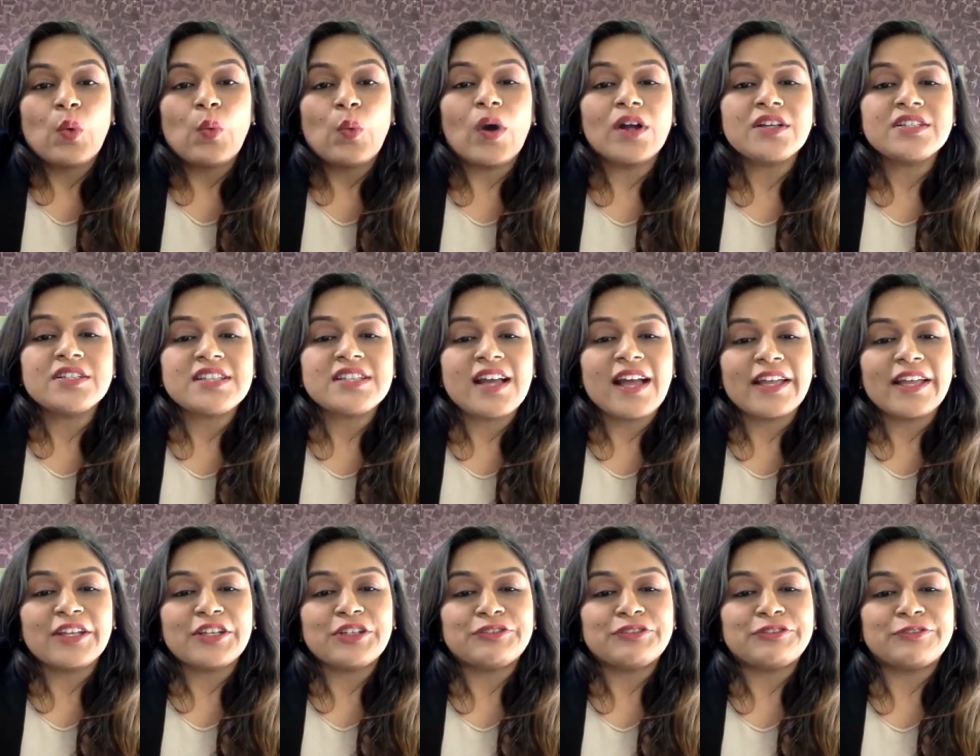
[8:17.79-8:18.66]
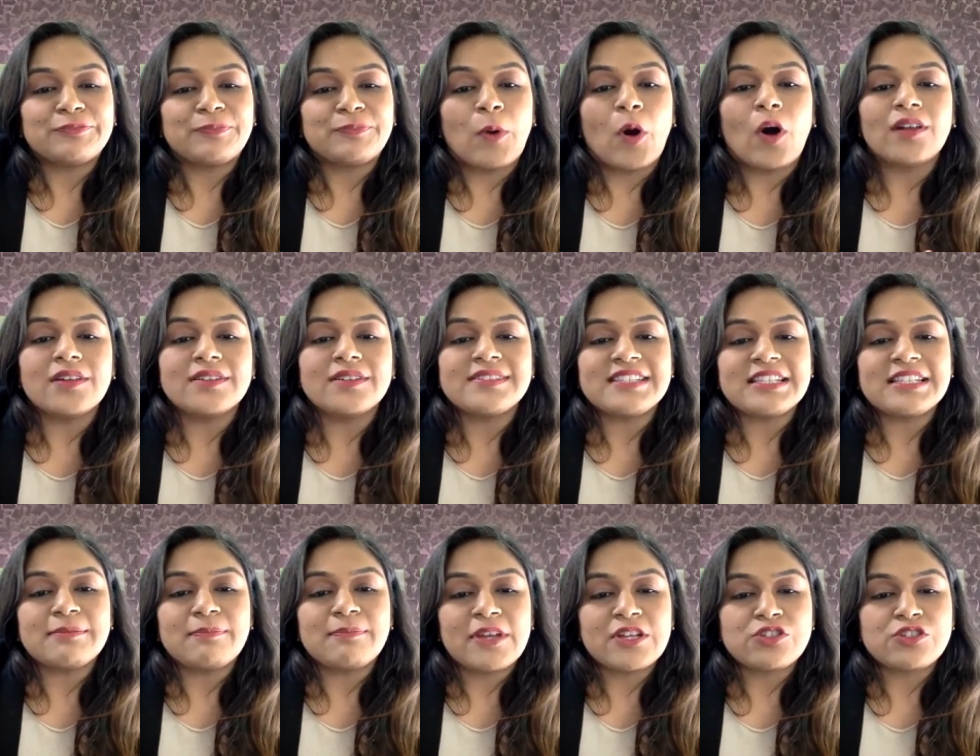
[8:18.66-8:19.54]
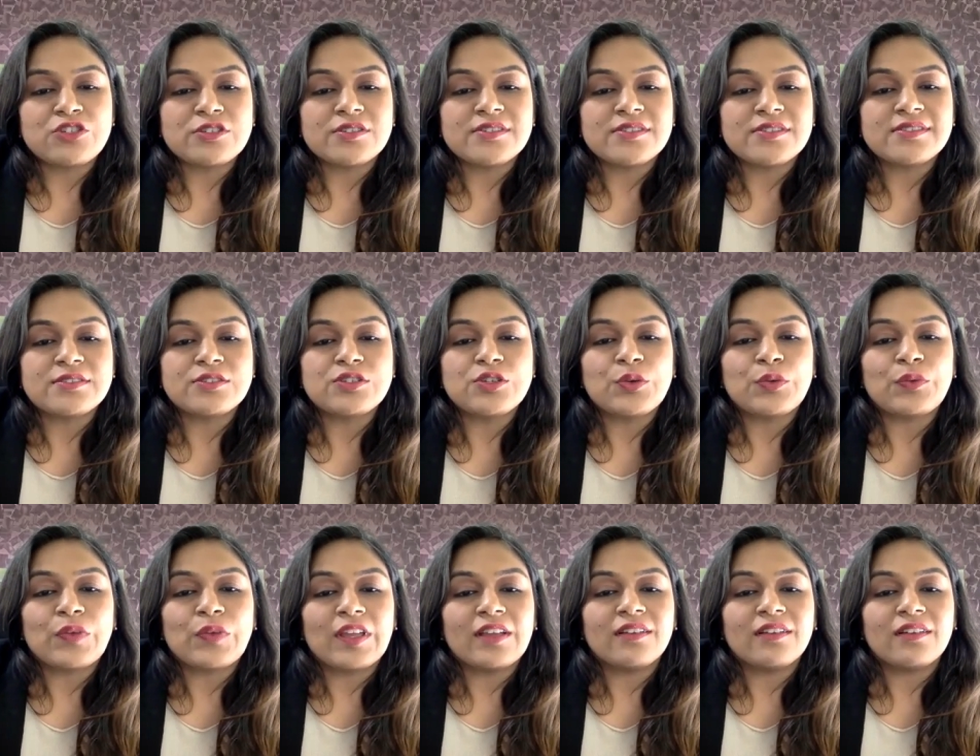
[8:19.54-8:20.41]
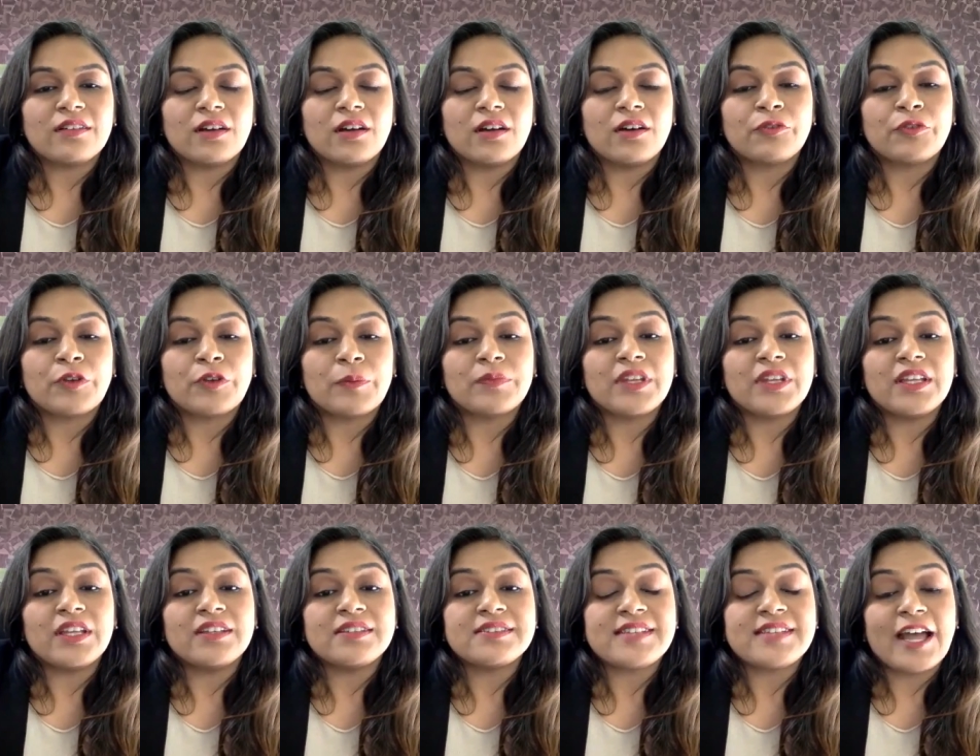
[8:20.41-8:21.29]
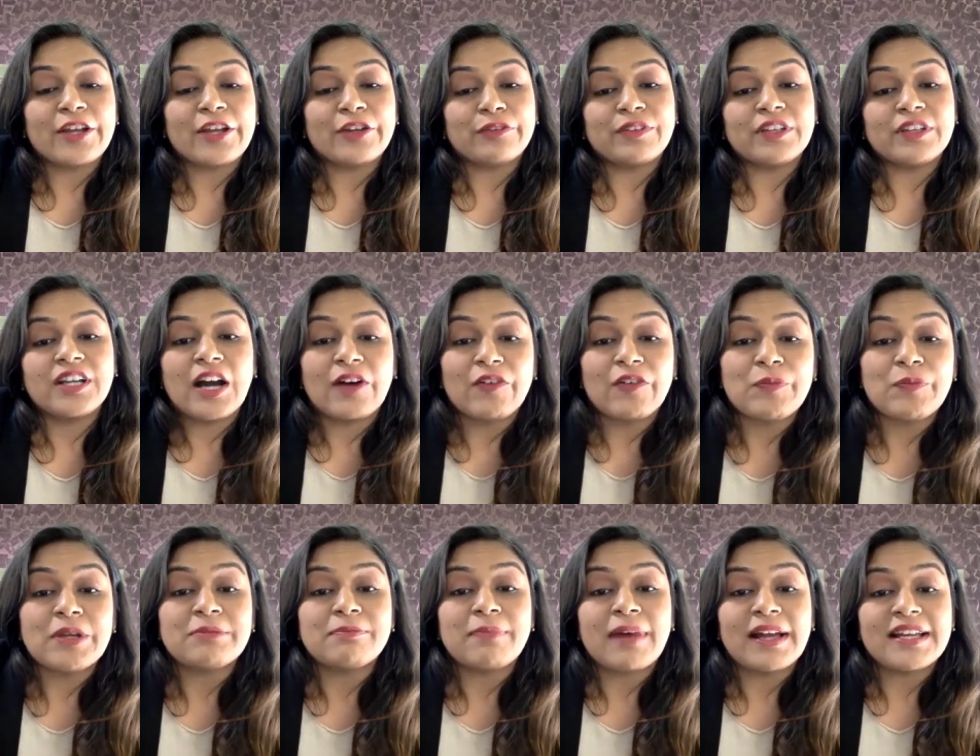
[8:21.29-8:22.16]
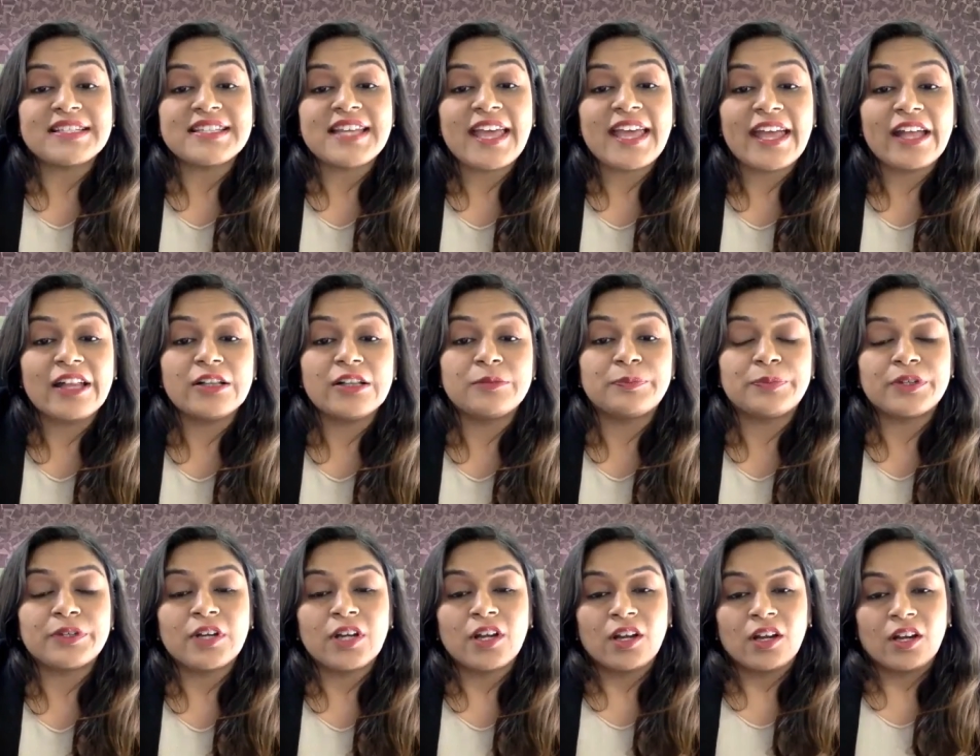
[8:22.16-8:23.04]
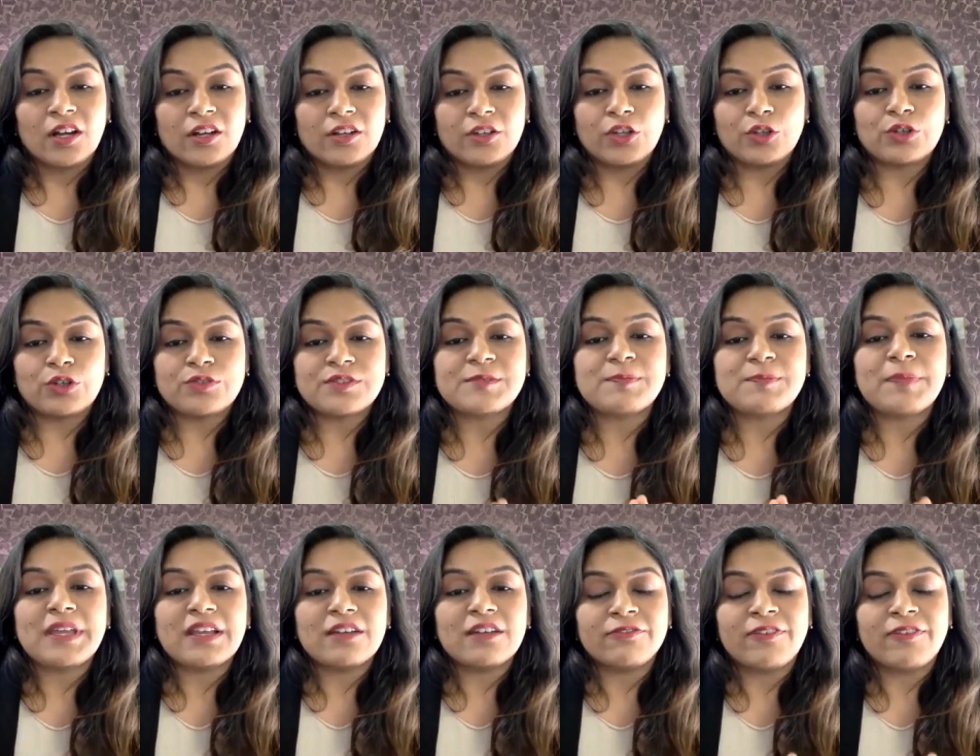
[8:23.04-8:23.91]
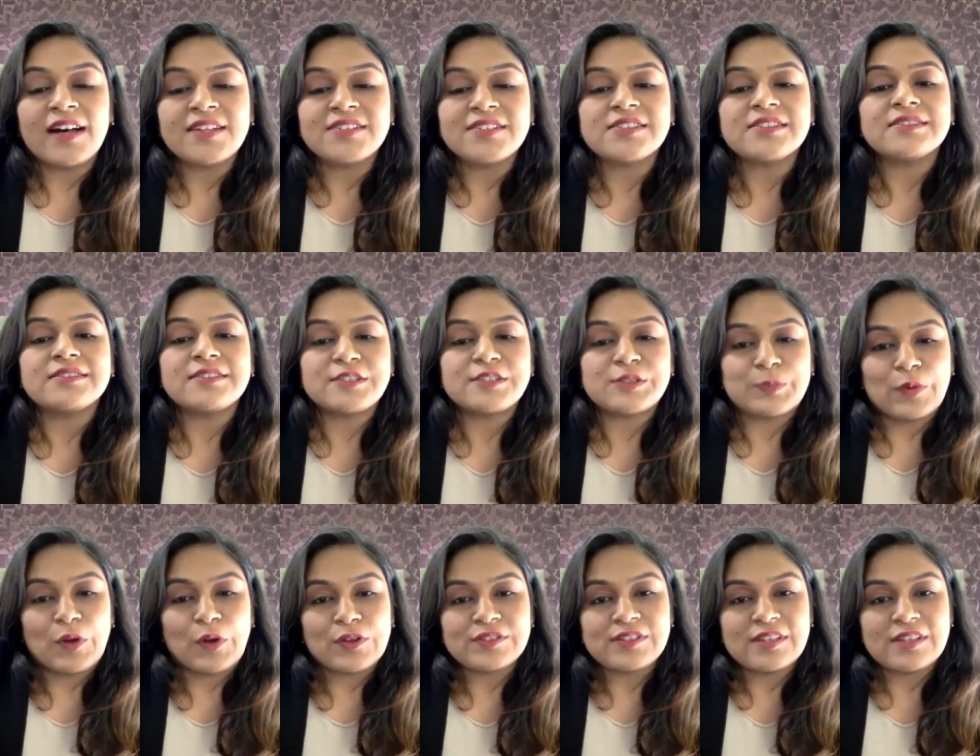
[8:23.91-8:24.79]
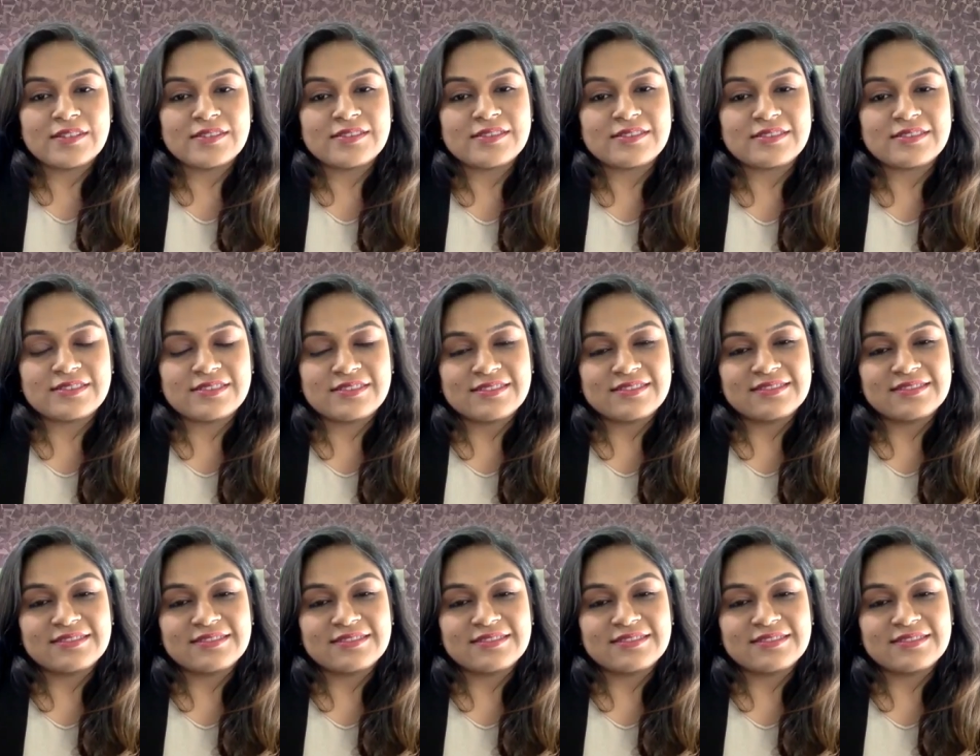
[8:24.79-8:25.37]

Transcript: what kind of policy measures do you think from the side of the government might help, fasten this process?